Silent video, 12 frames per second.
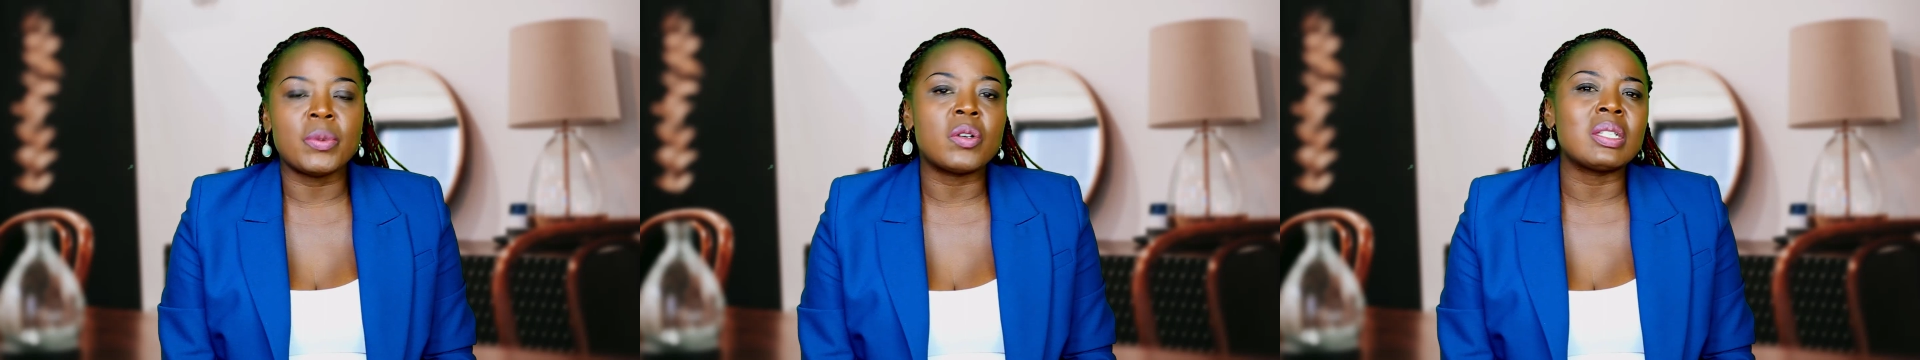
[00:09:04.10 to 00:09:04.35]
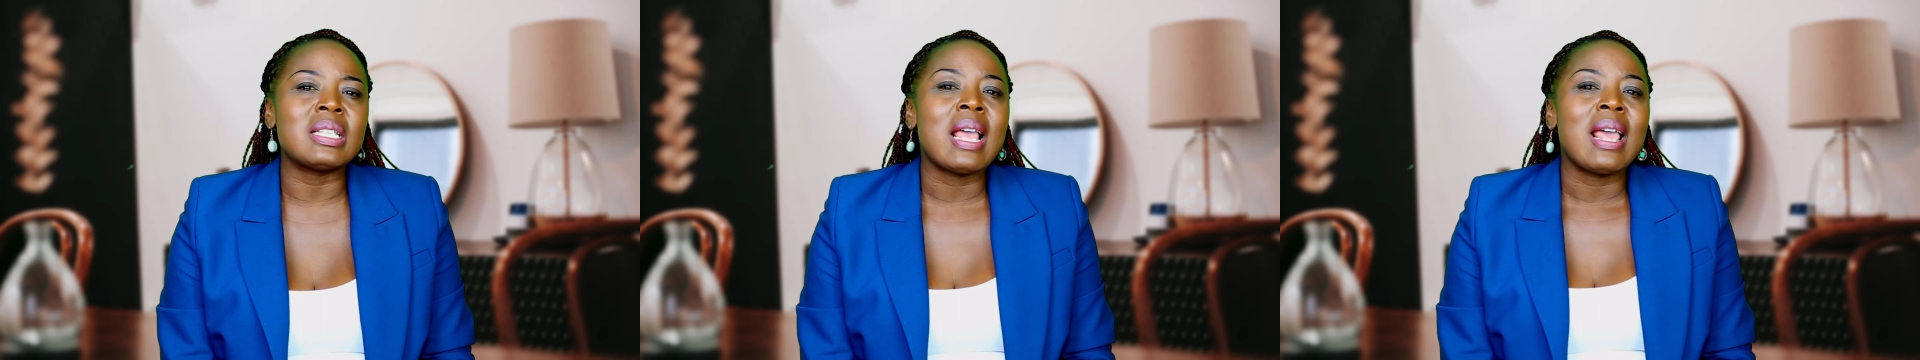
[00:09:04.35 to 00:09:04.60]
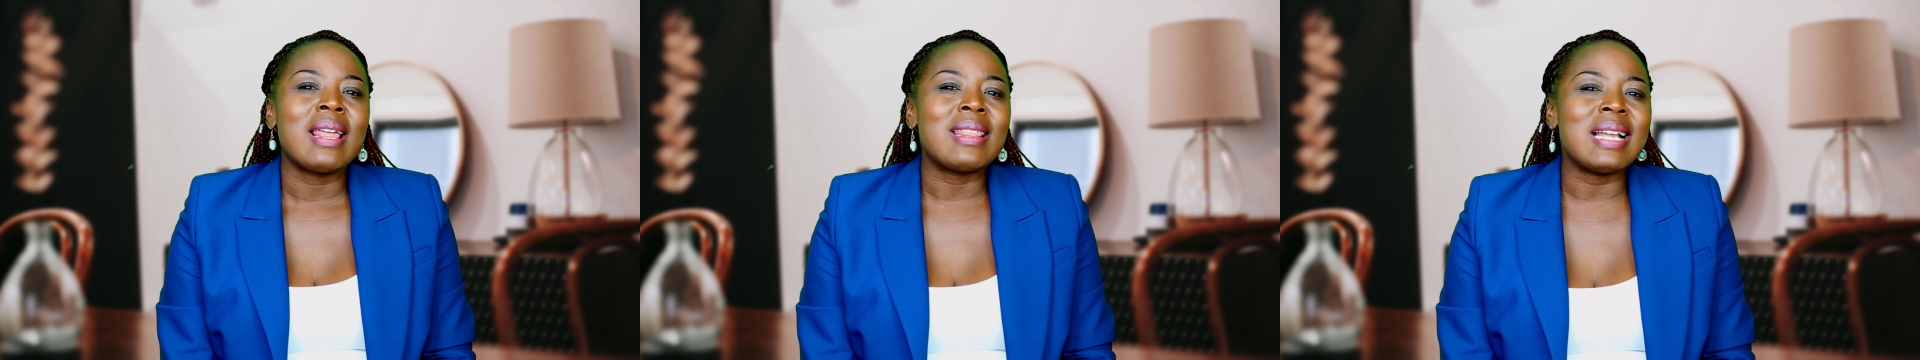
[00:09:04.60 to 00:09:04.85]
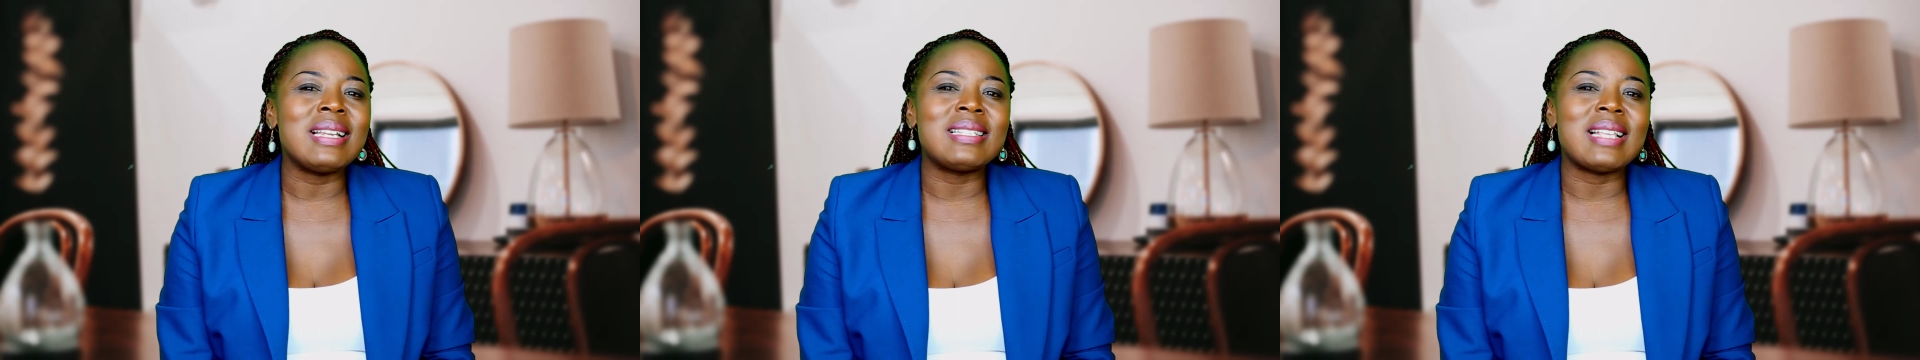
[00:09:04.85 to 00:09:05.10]
because
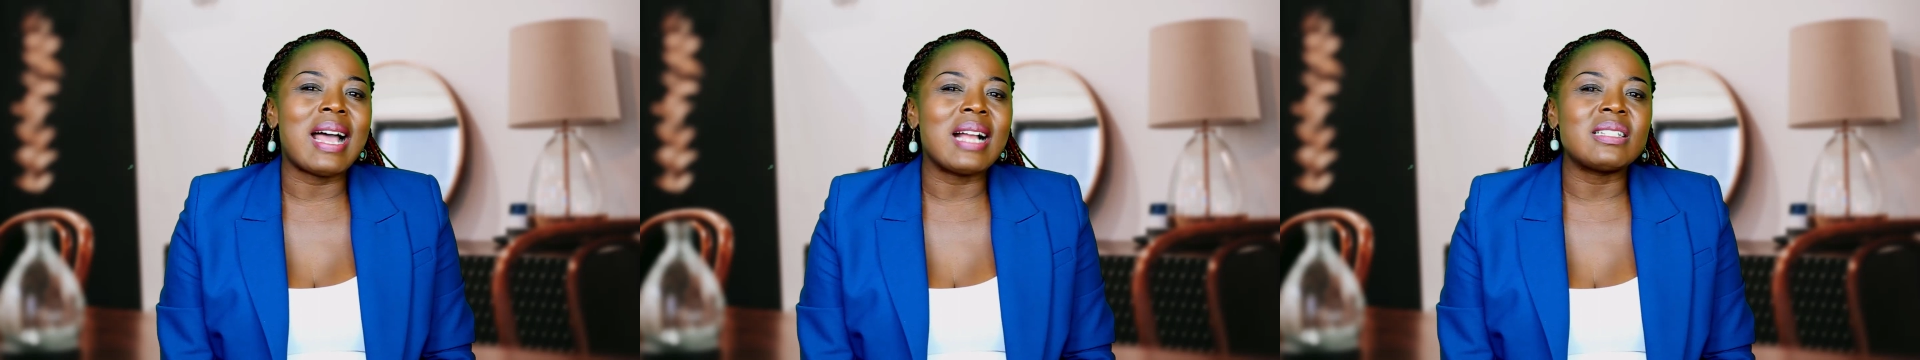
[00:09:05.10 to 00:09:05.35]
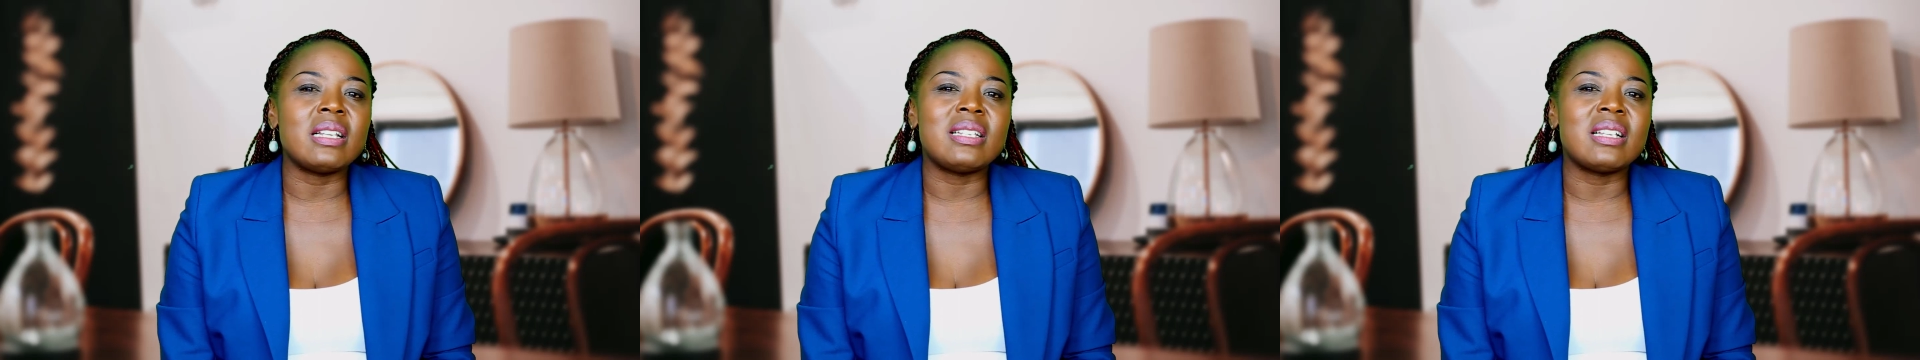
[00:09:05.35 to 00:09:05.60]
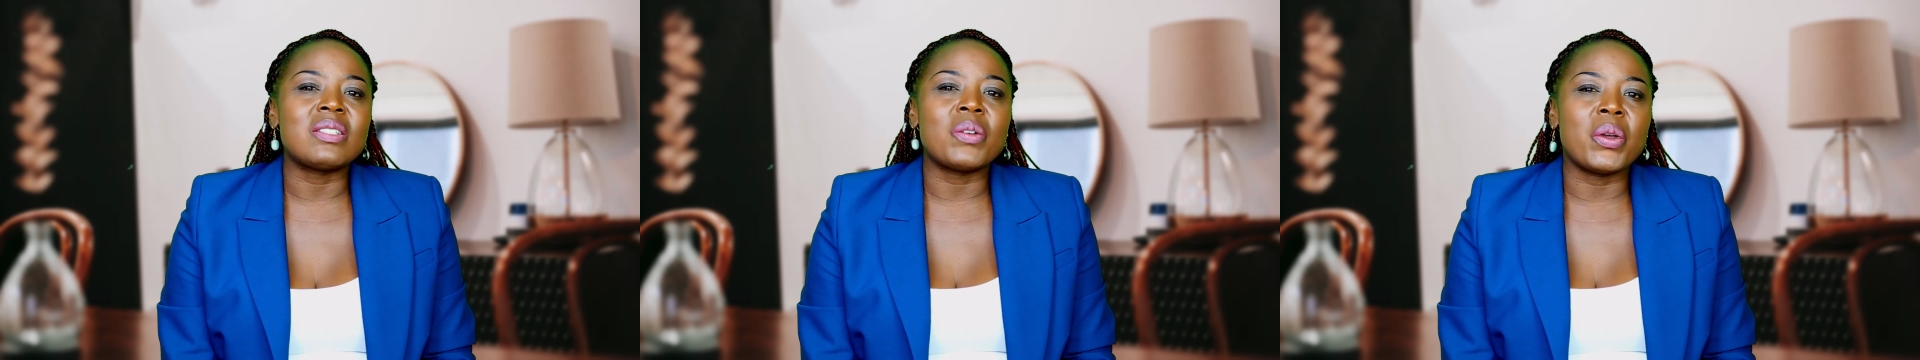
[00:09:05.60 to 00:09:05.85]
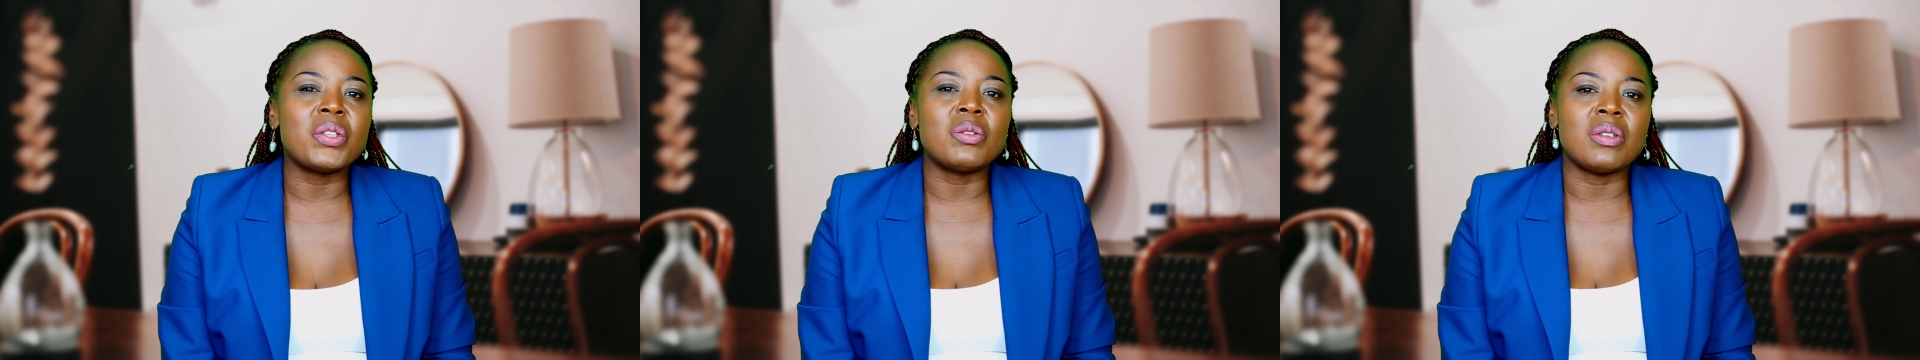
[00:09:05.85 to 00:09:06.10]
that is actually just
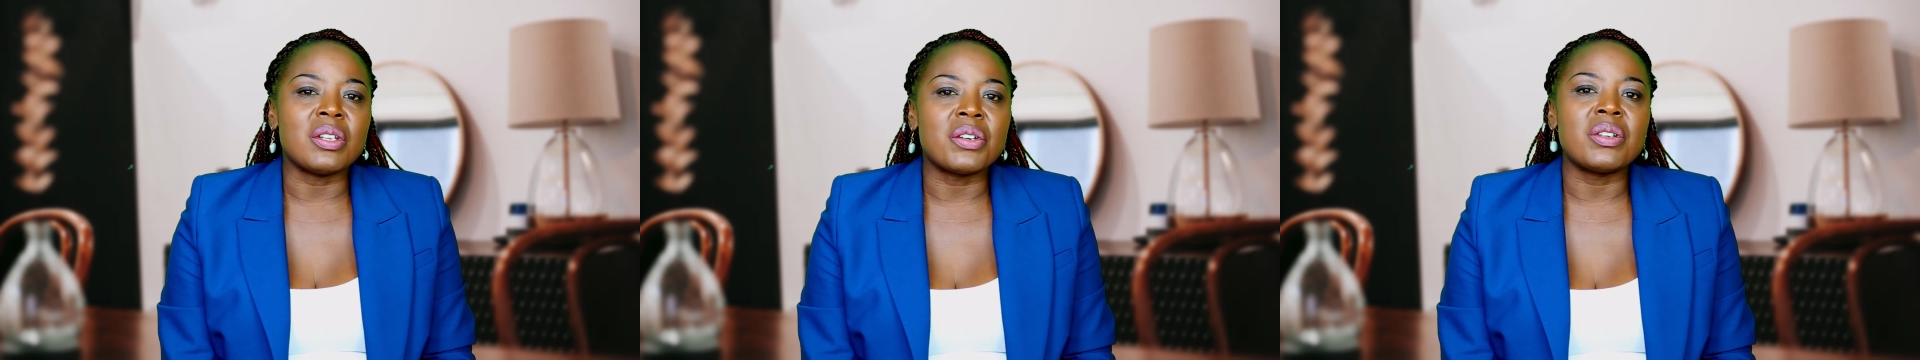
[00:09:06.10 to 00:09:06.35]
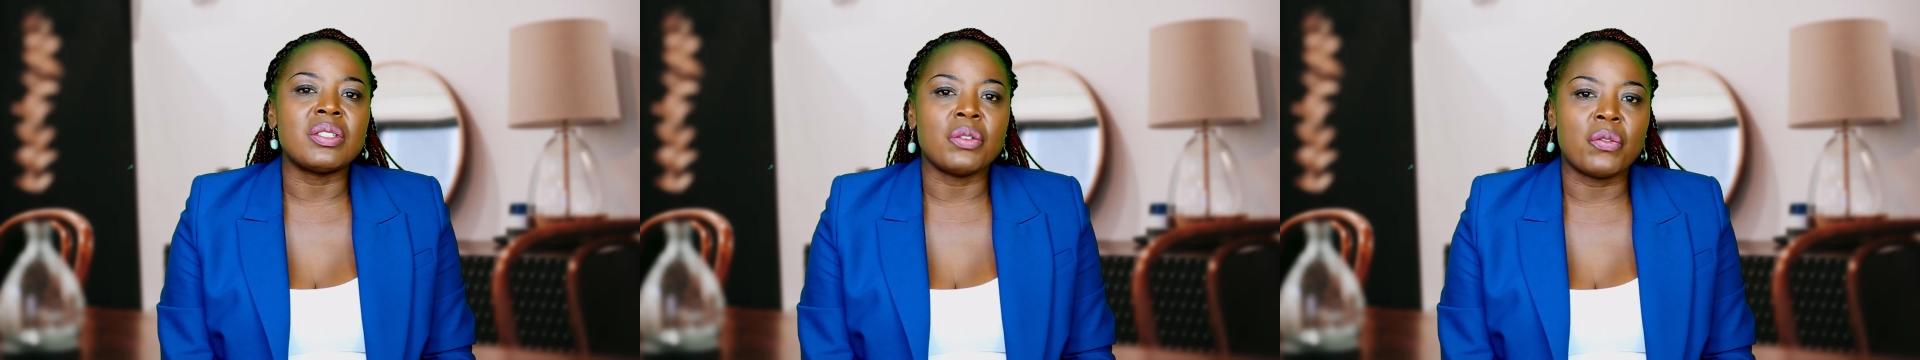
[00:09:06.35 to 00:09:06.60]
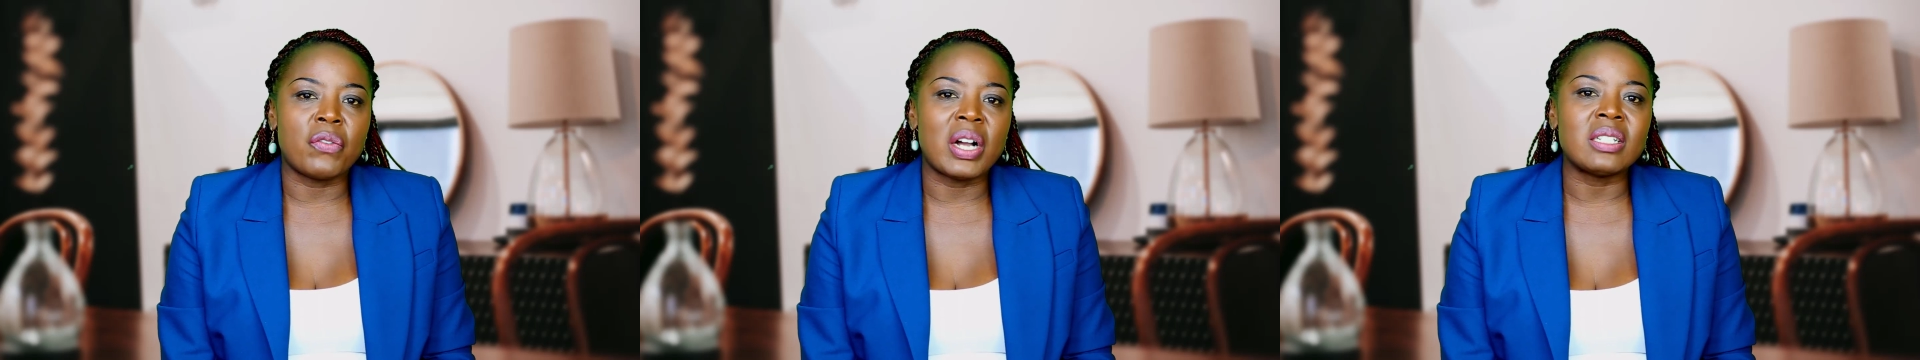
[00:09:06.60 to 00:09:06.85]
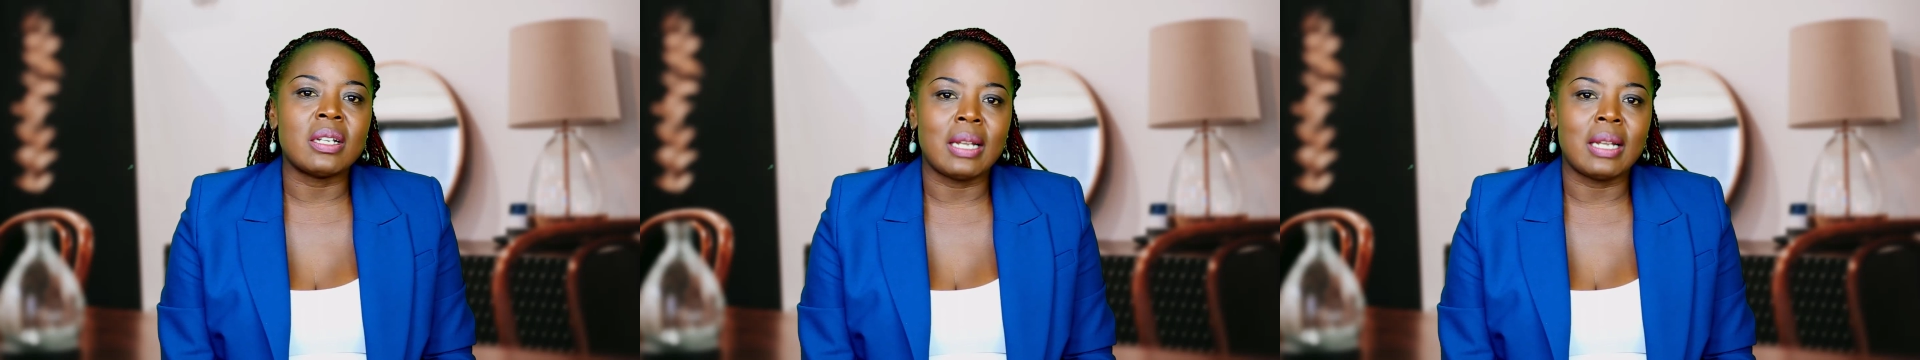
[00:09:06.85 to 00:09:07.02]
going to increase your VAT